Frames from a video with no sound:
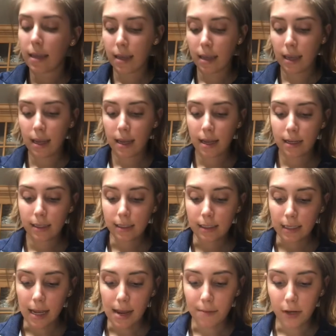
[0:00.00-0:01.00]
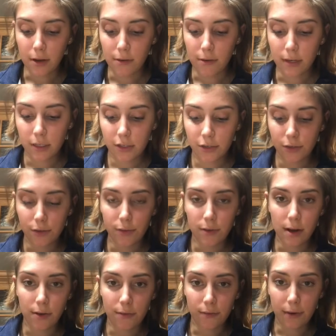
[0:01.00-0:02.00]
And I'm going to
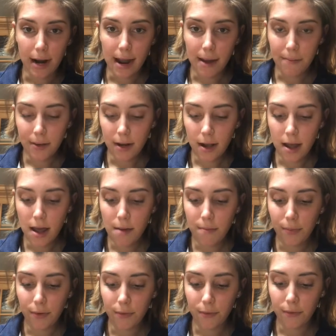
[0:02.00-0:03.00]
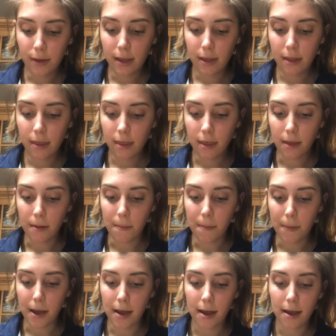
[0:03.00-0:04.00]
wrap it up with
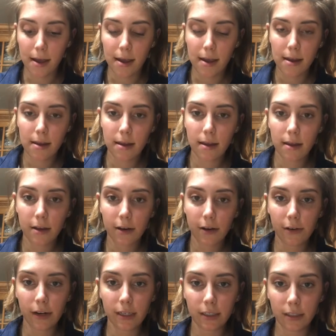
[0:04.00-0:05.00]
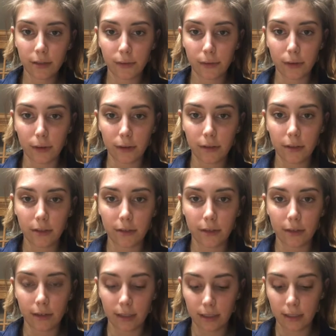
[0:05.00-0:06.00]
my crescent roll so
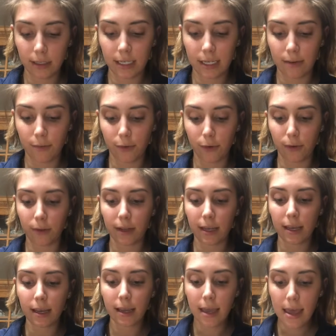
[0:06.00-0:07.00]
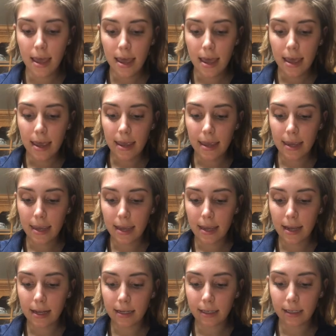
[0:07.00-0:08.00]
you can see I'm rolling.
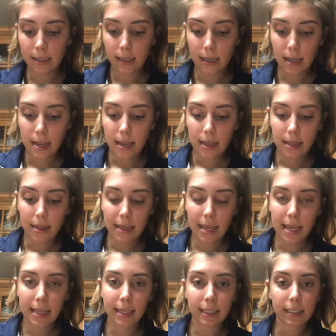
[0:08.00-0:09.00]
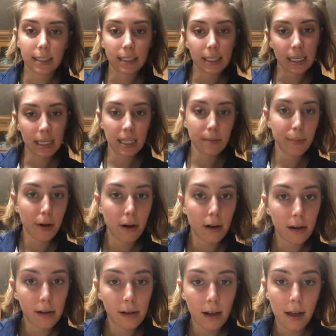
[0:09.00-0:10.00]
And then the skinny
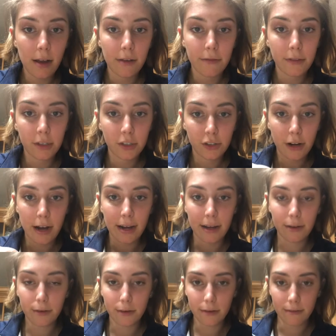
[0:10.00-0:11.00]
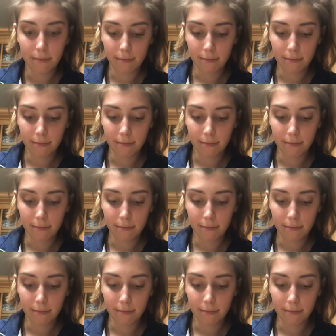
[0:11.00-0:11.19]
part of the triangle,